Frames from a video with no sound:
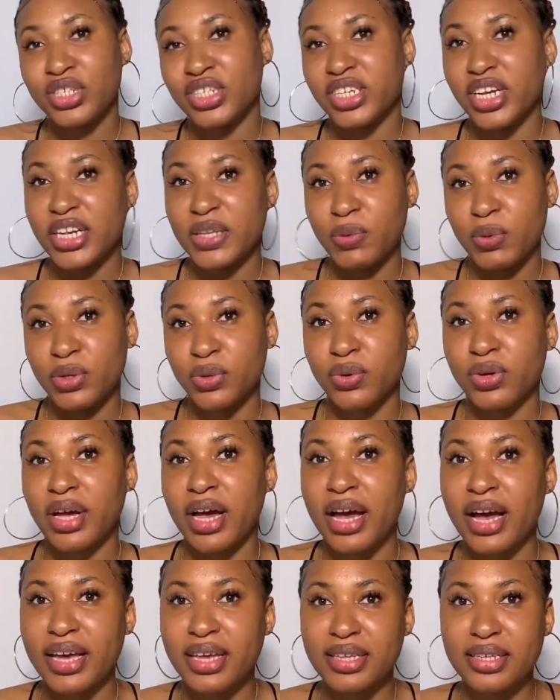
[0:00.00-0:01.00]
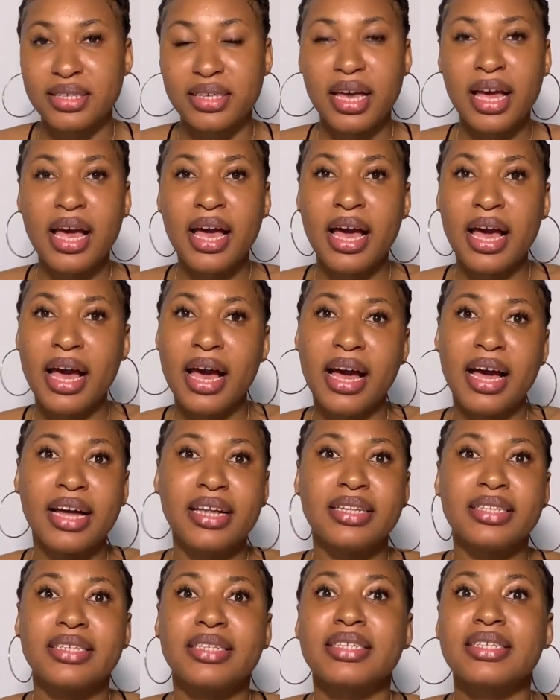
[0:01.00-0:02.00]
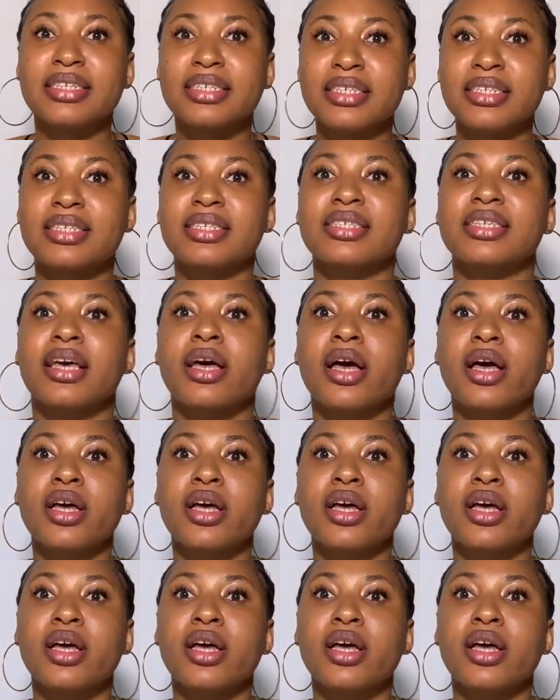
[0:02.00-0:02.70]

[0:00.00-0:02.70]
to share it with you guys and this is